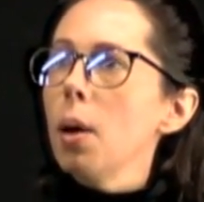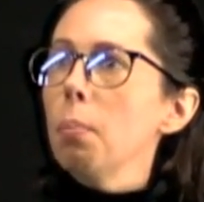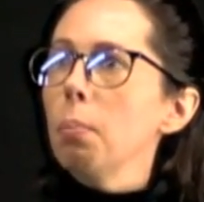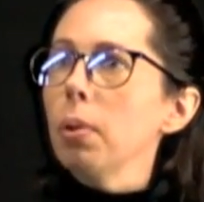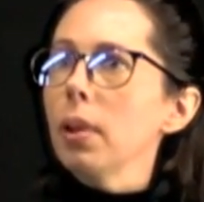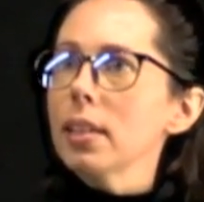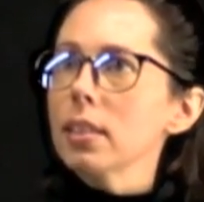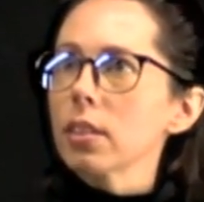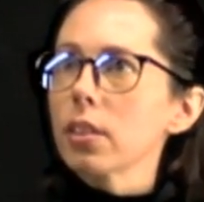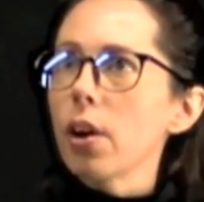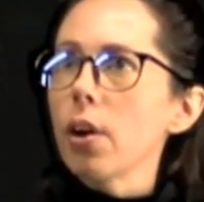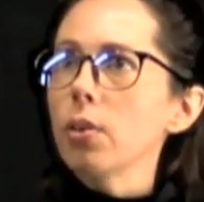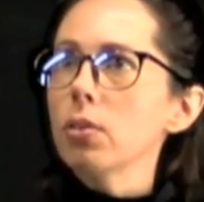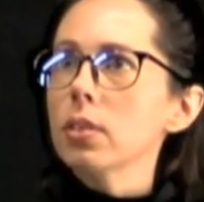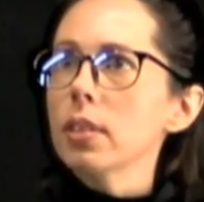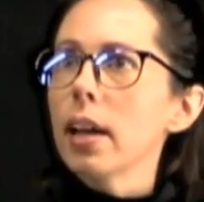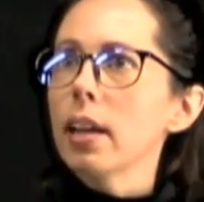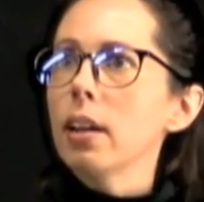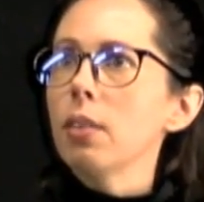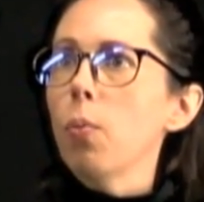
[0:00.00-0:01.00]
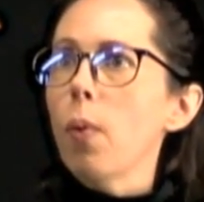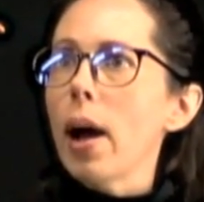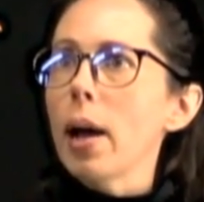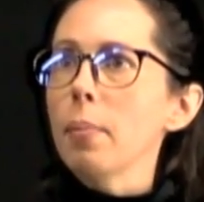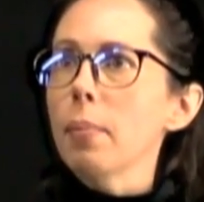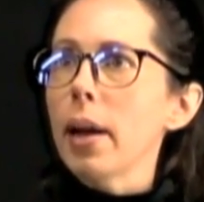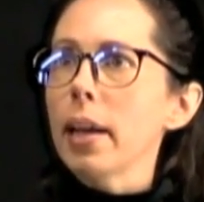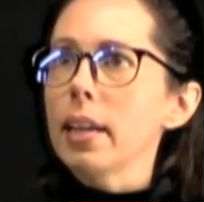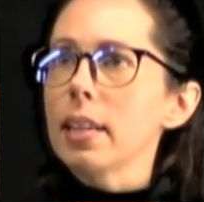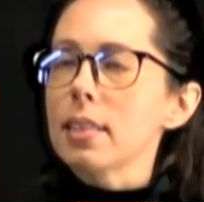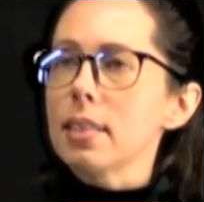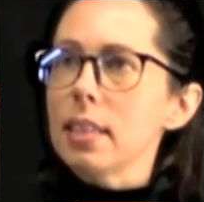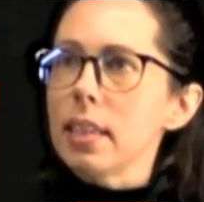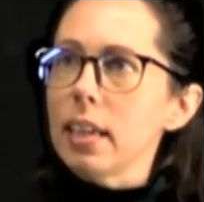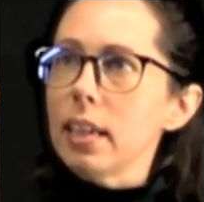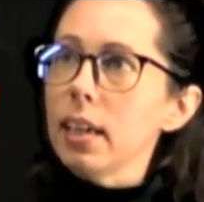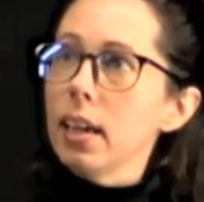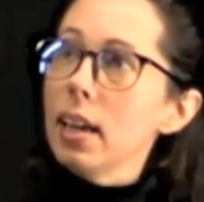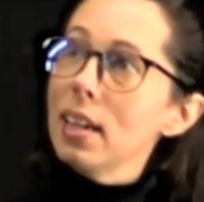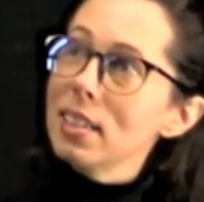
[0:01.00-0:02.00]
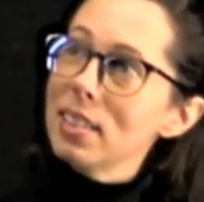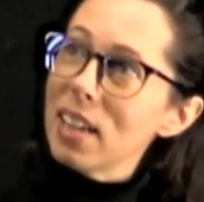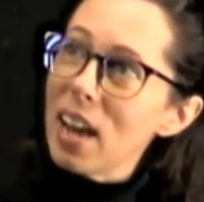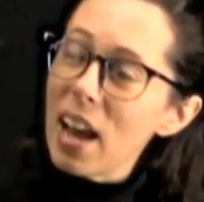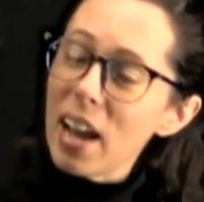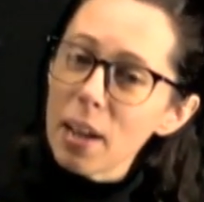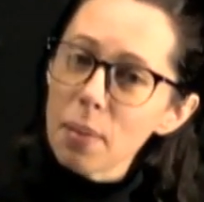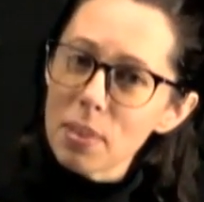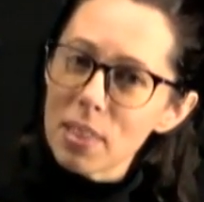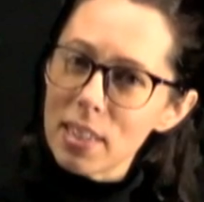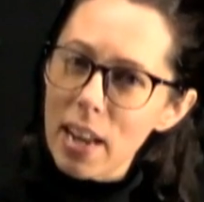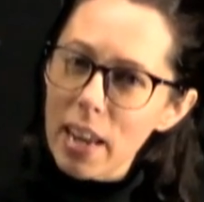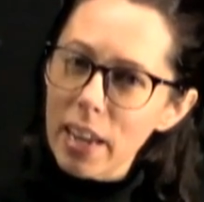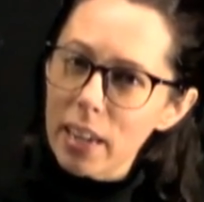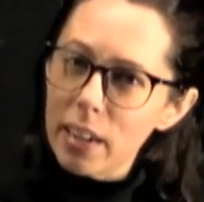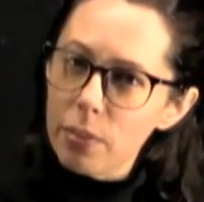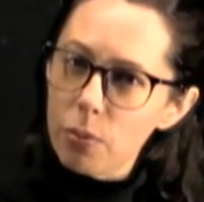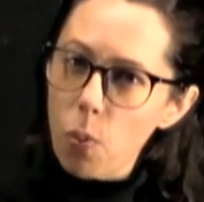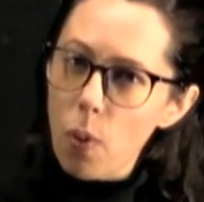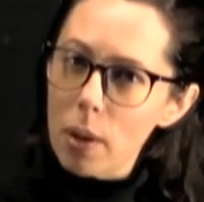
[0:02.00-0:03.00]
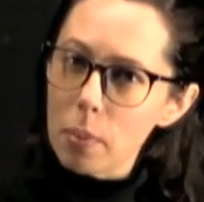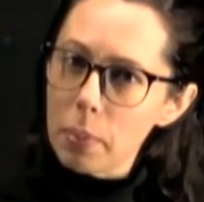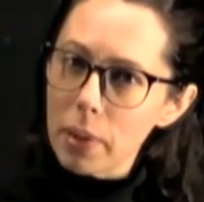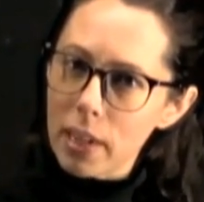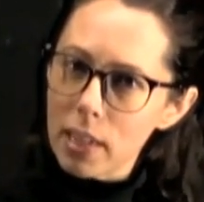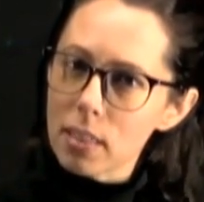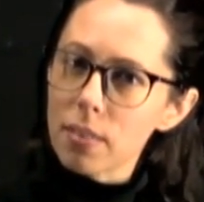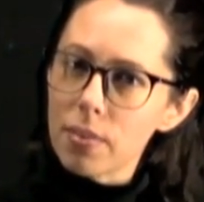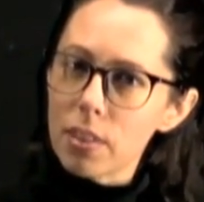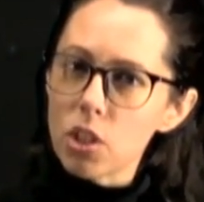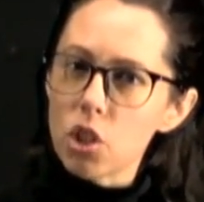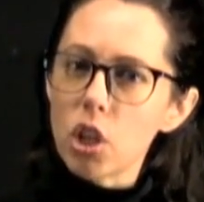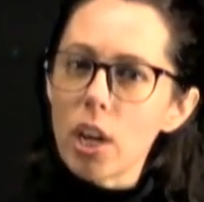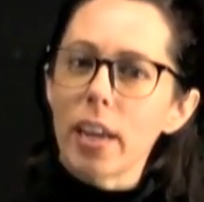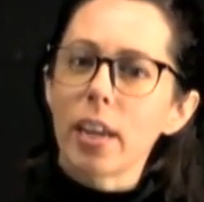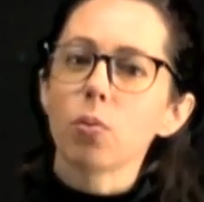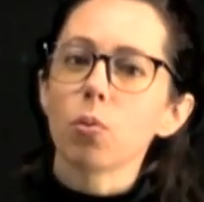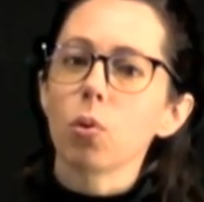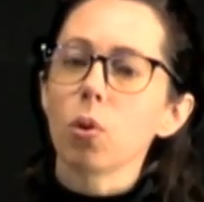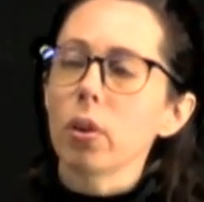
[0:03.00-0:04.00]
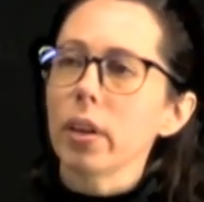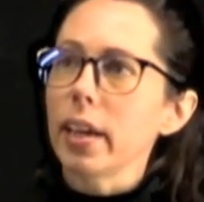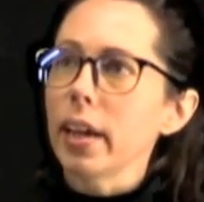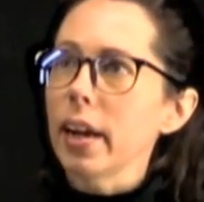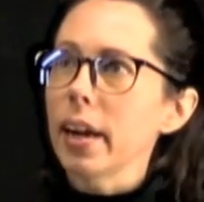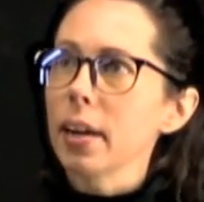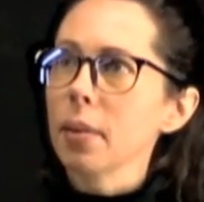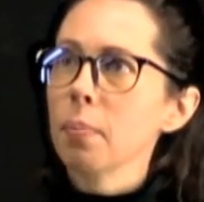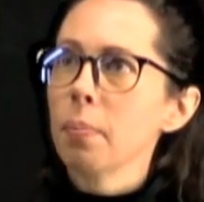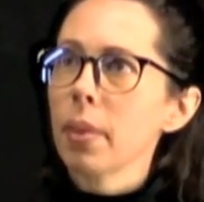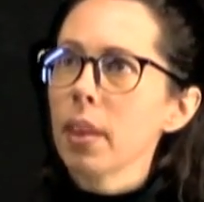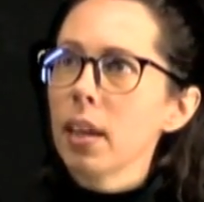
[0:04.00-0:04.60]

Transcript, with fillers: plus cosine of y minus z times negative 1 because of the chain rule here.